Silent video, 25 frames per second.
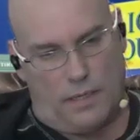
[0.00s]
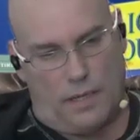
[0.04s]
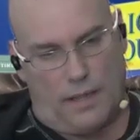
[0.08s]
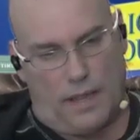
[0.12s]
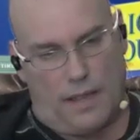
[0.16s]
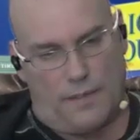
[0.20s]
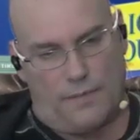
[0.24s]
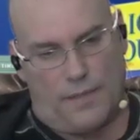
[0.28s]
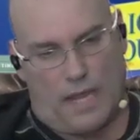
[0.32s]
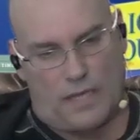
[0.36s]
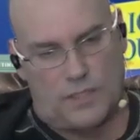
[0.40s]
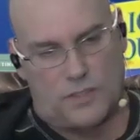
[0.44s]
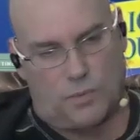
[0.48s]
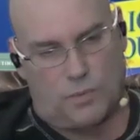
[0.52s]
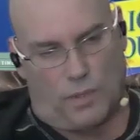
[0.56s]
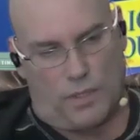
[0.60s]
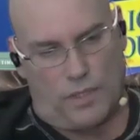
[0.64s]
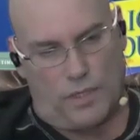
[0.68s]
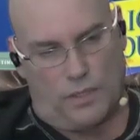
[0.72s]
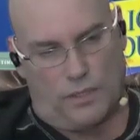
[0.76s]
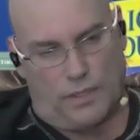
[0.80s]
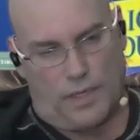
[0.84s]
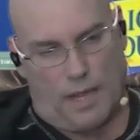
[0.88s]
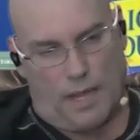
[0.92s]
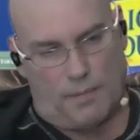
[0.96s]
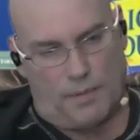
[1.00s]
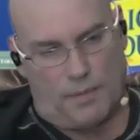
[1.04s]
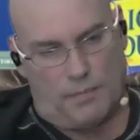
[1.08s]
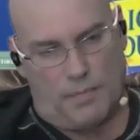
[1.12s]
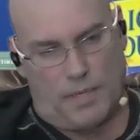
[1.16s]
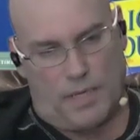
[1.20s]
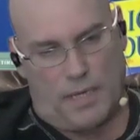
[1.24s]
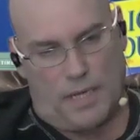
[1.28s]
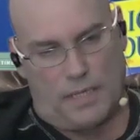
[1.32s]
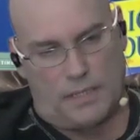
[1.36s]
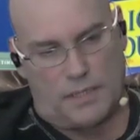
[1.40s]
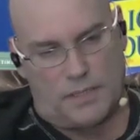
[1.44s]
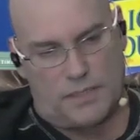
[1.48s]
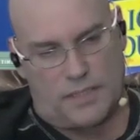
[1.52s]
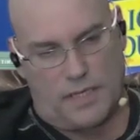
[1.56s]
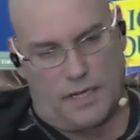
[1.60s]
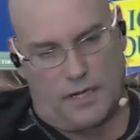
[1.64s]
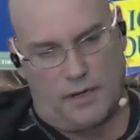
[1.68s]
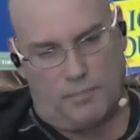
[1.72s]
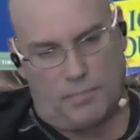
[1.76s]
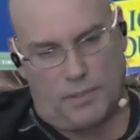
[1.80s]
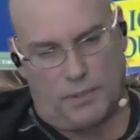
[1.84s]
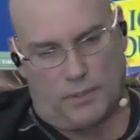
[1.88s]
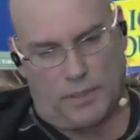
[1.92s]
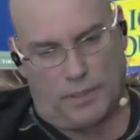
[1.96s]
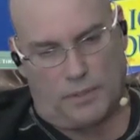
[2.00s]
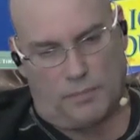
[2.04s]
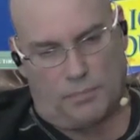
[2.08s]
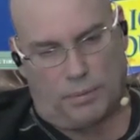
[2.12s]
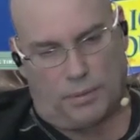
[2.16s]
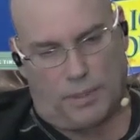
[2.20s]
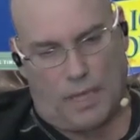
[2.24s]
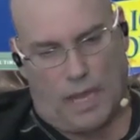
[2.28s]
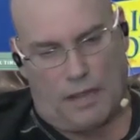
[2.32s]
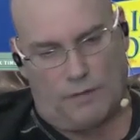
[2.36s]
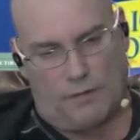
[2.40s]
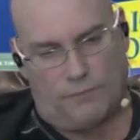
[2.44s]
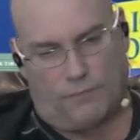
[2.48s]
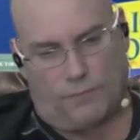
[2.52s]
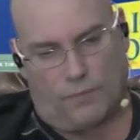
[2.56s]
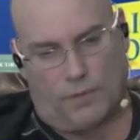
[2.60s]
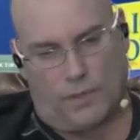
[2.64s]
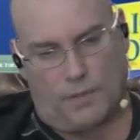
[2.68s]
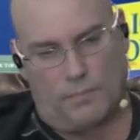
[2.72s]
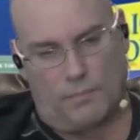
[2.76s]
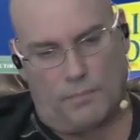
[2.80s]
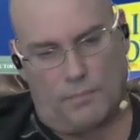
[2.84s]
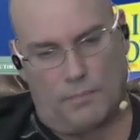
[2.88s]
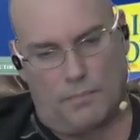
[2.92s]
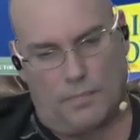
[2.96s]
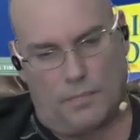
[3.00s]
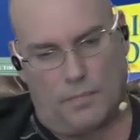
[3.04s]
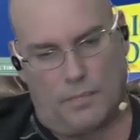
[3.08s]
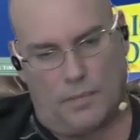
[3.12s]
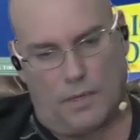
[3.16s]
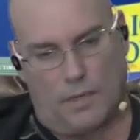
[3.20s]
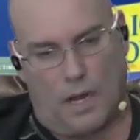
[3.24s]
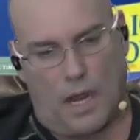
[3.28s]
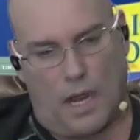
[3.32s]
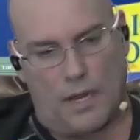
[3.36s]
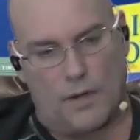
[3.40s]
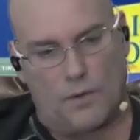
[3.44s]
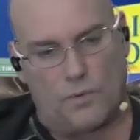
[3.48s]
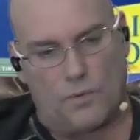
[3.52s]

And that's what nearly happened to me. Instead of building a platform, I